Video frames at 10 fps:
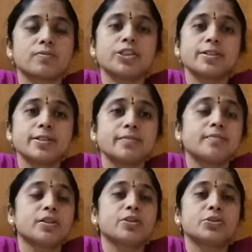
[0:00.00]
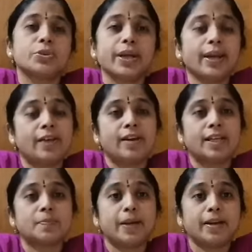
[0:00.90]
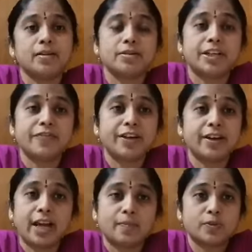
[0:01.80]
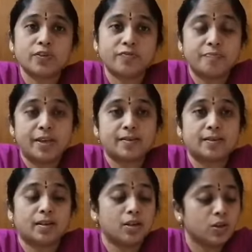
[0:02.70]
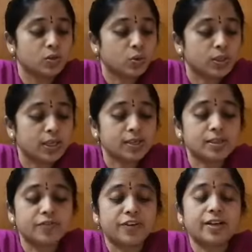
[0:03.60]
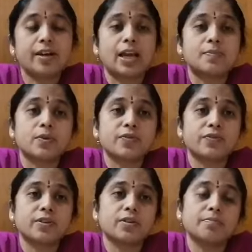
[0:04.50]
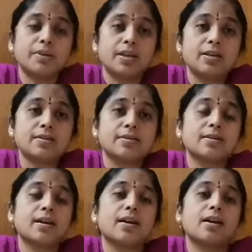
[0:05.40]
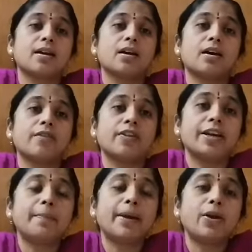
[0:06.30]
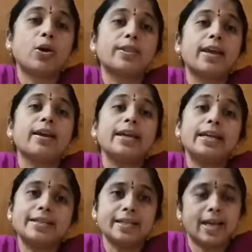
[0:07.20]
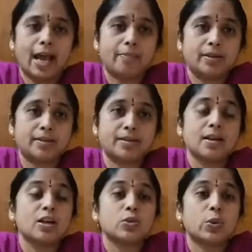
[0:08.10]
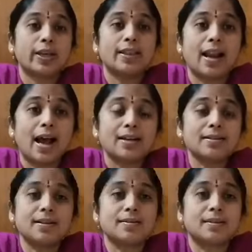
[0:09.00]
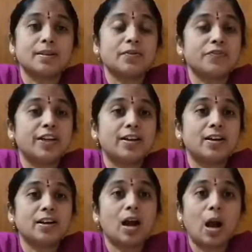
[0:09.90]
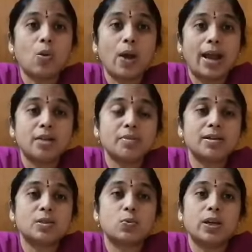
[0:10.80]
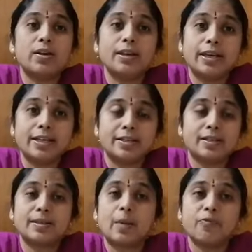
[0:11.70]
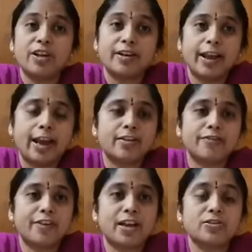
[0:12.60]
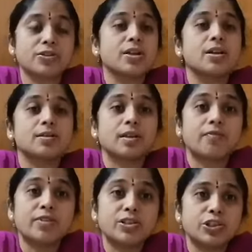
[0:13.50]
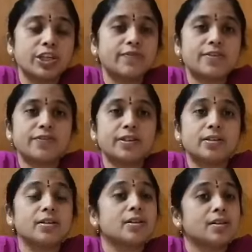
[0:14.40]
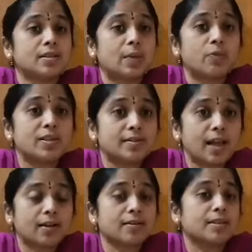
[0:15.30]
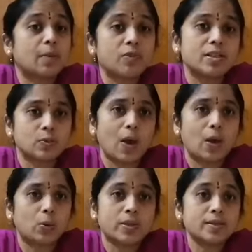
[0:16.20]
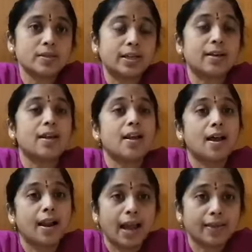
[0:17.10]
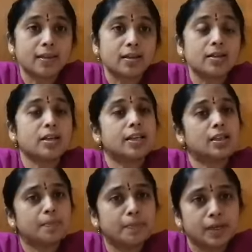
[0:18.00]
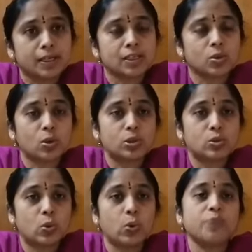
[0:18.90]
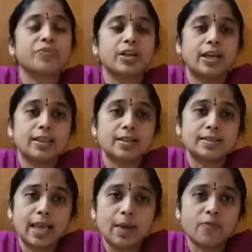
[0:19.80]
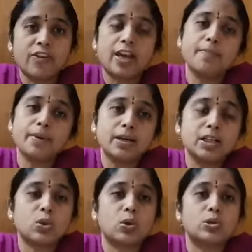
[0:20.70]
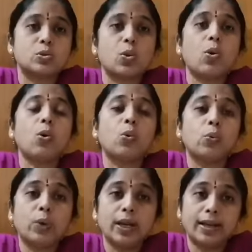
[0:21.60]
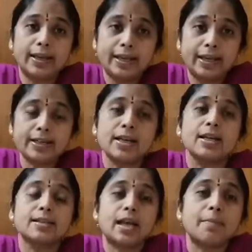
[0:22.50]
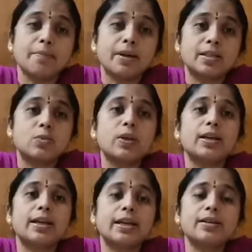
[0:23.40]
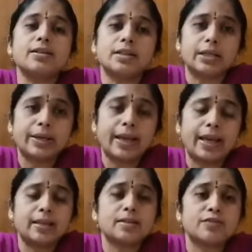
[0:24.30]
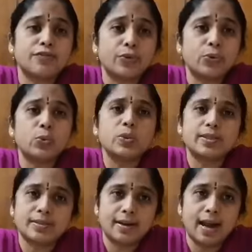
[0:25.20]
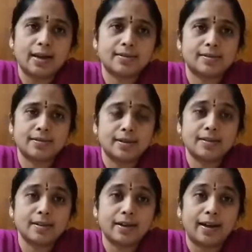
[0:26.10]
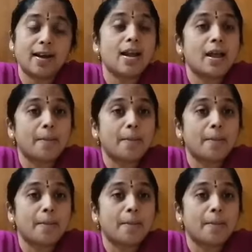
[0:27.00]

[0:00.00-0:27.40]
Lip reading: Children, today I will explain different types of beaks. So these different types of beaks will depend on their eating habits. So in the last lesson, we learned how animals will eat. Some will tear the flesh, some will chew the food, some will suck, some will swallow, isn't it? Like that, in the birds also, in the same way, birds also will eat. Some birds will eat grains, fruits, nuts, isn't it?